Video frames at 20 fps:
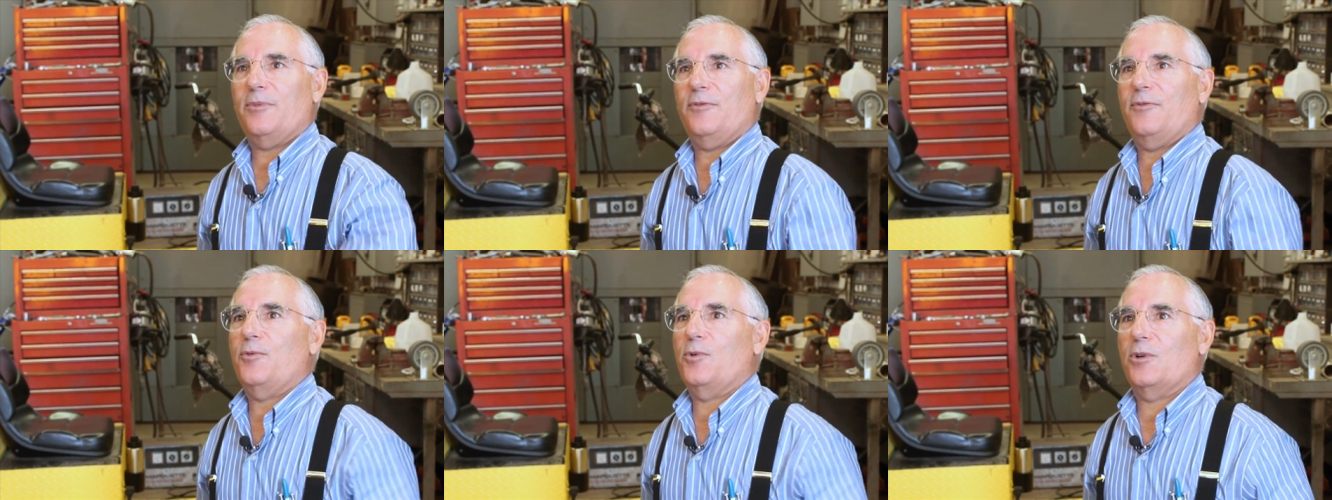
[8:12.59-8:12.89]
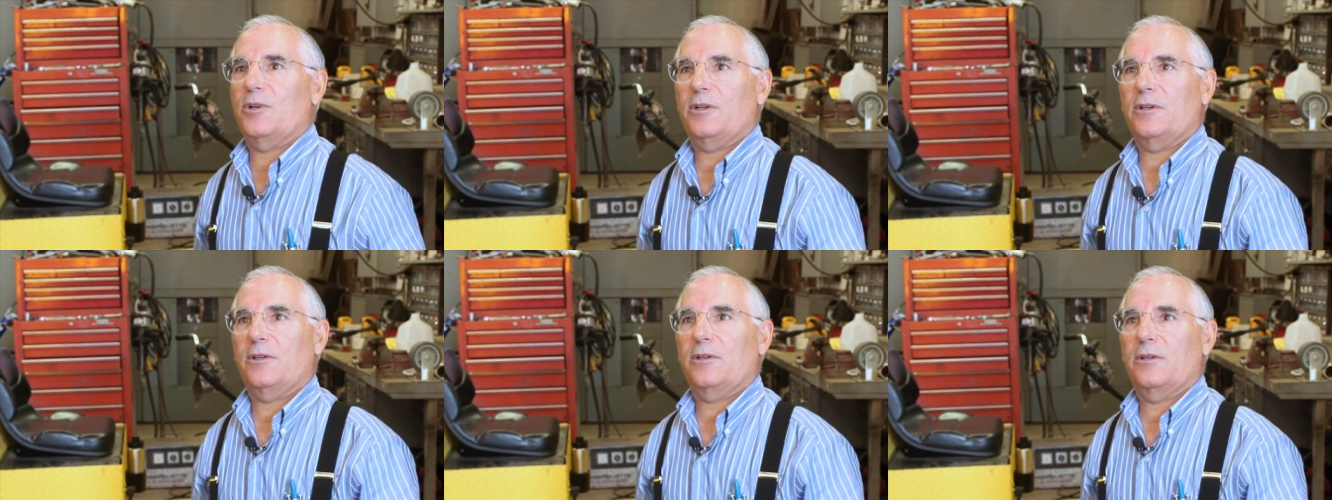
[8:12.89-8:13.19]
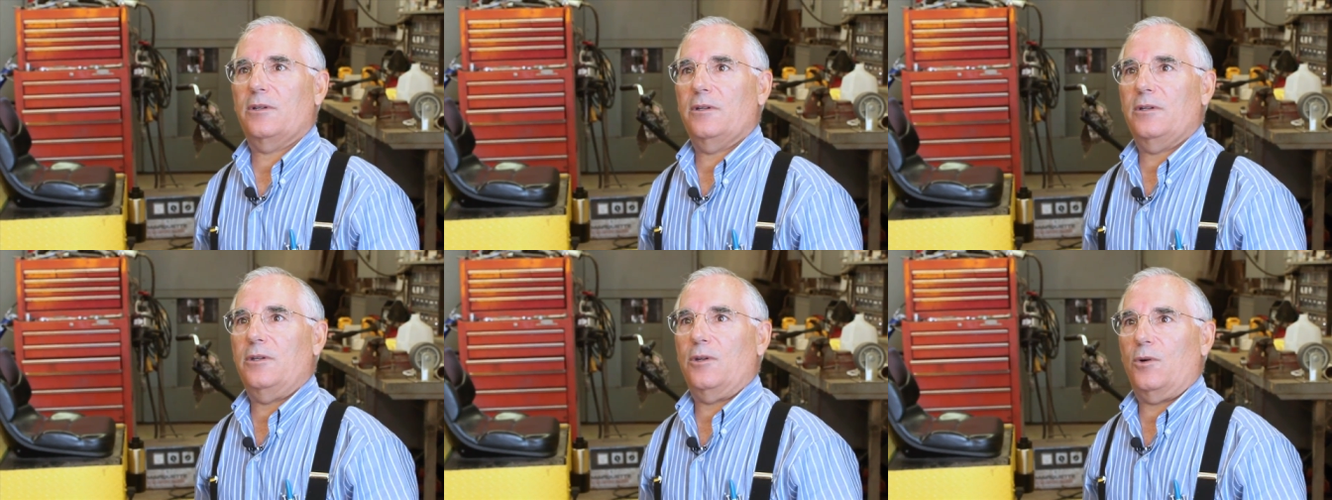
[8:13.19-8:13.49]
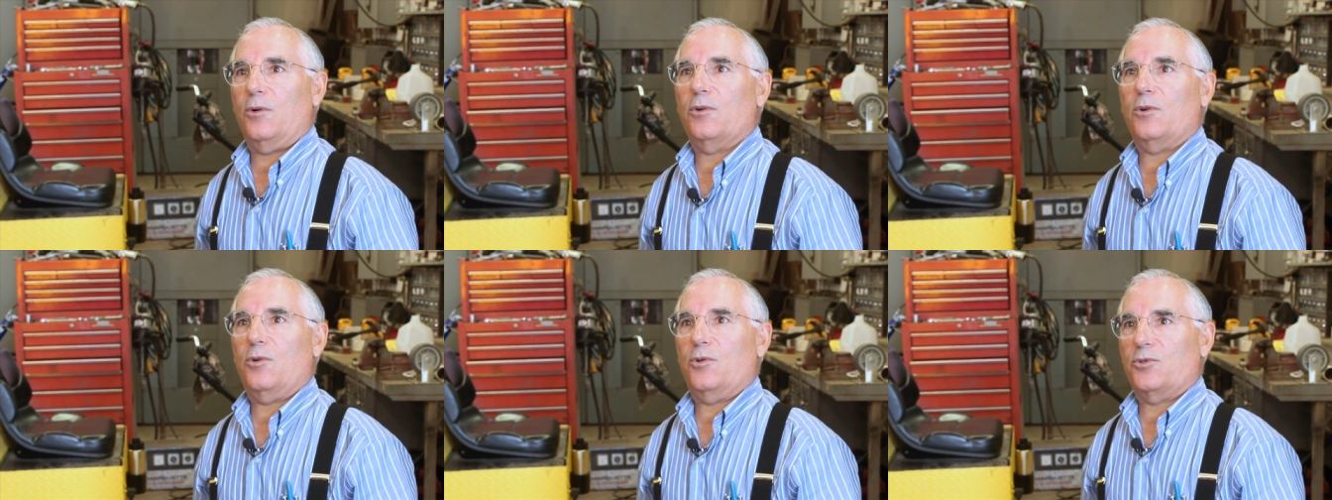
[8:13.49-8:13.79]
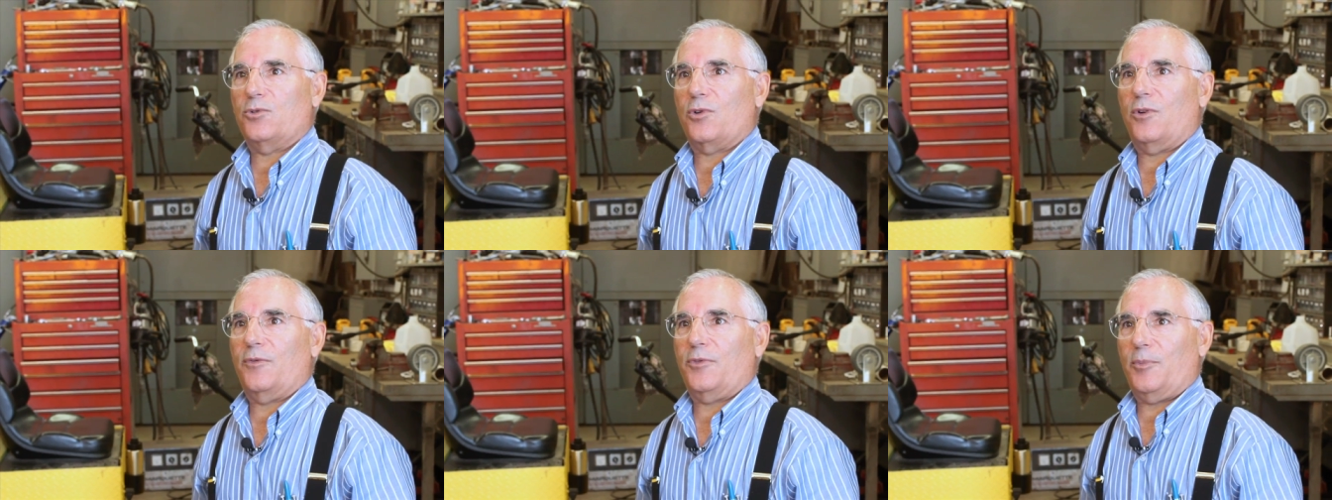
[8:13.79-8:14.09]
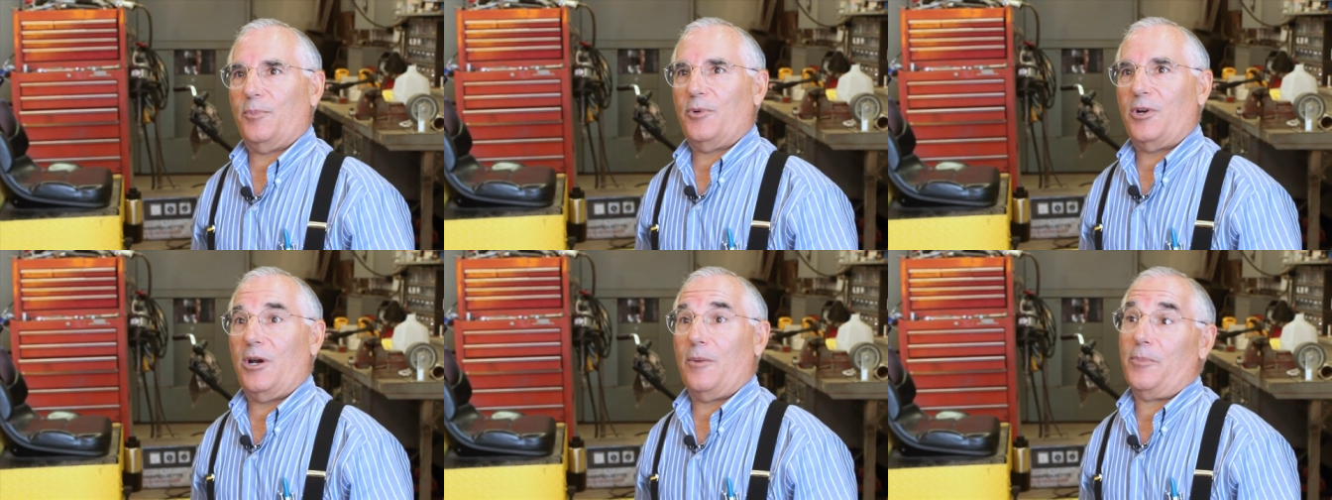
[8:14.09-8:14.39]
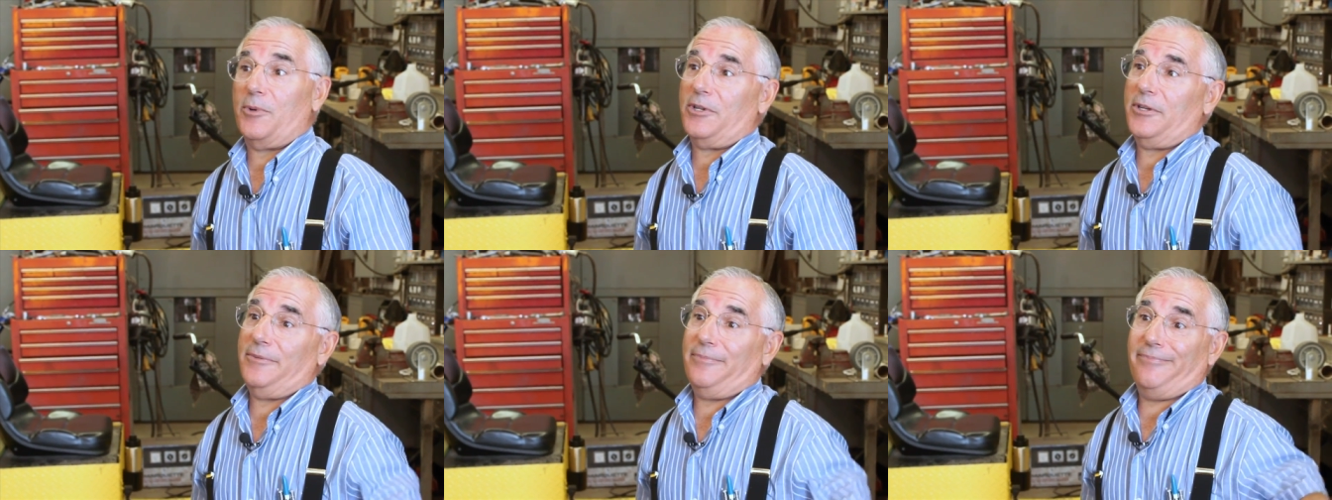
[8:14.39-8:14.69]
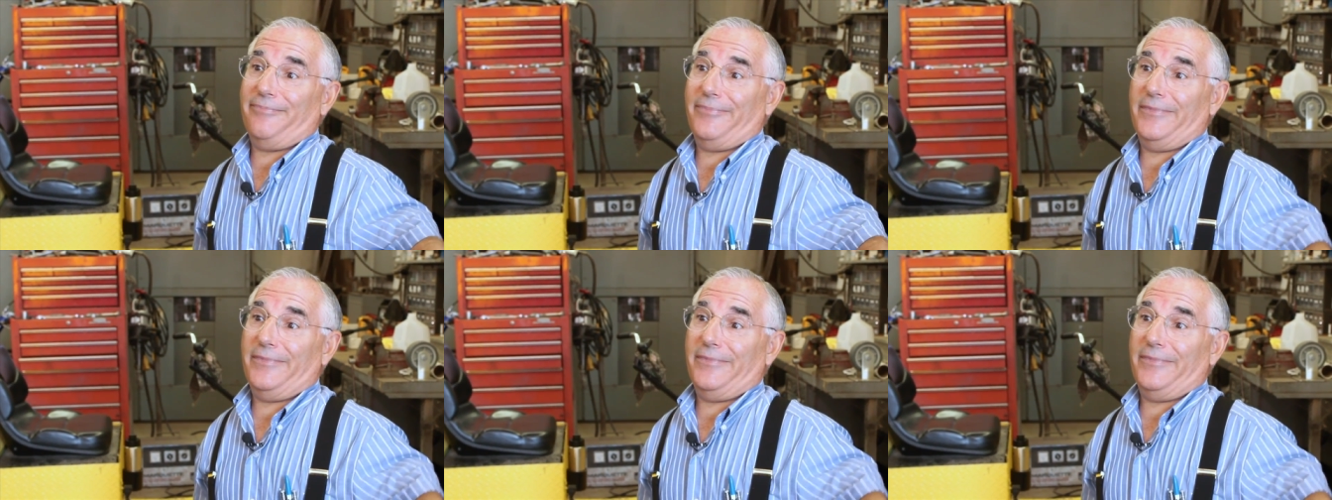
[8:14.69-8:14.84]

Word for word: before it, you know, goes off the property.